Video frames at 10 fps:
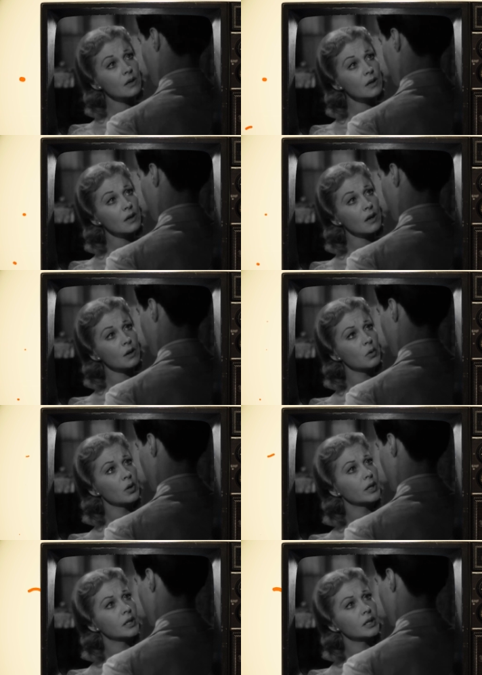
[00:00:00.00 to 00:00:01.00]
both she and the
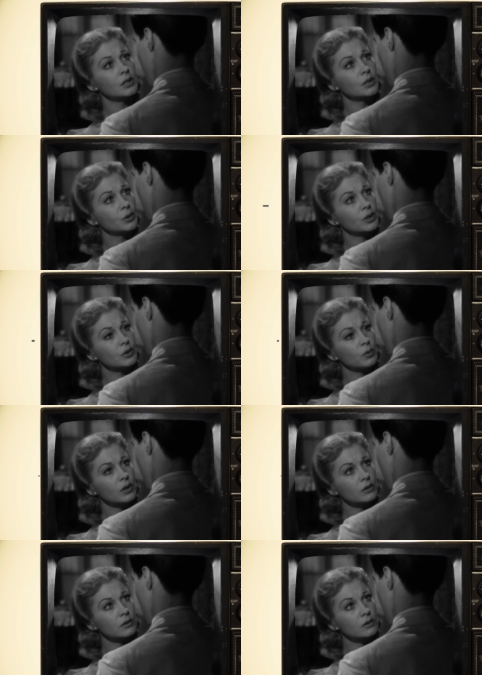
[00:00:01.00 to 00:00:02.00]
film received immense
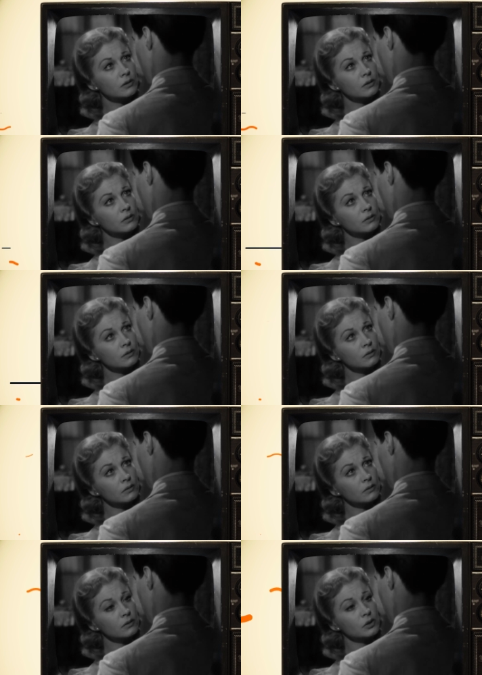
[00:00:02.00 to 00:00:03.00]
acclaim,
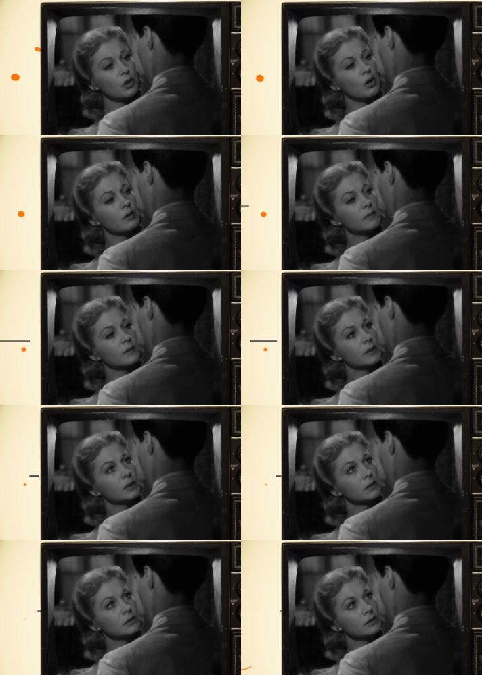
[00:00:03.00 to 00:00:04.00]
Vivien was never quite the
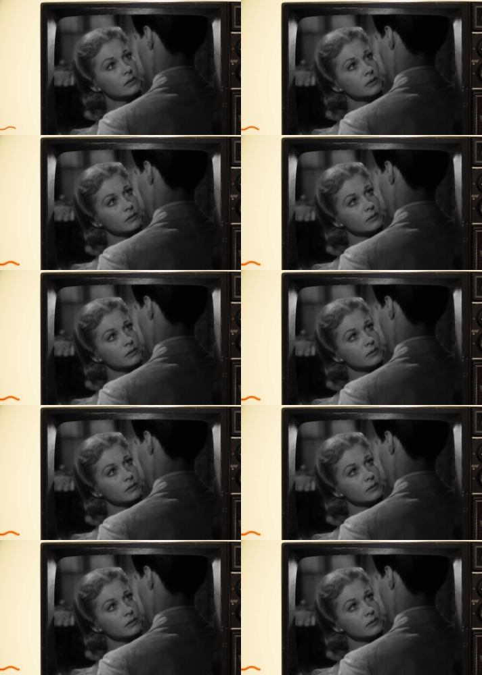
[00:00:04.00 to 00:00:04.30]
same.